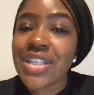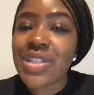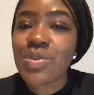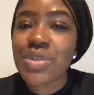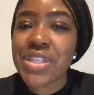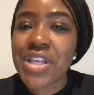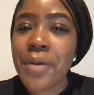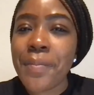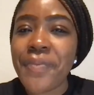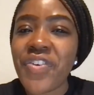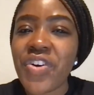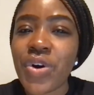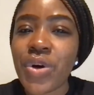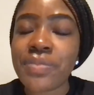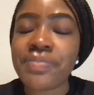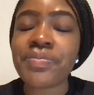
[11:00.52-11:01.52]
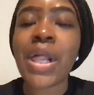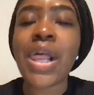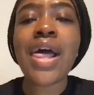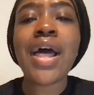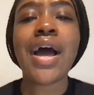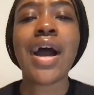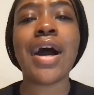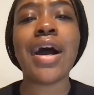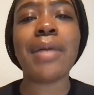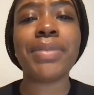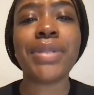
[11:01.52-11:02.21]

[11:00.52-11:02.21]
this was helpful. Um,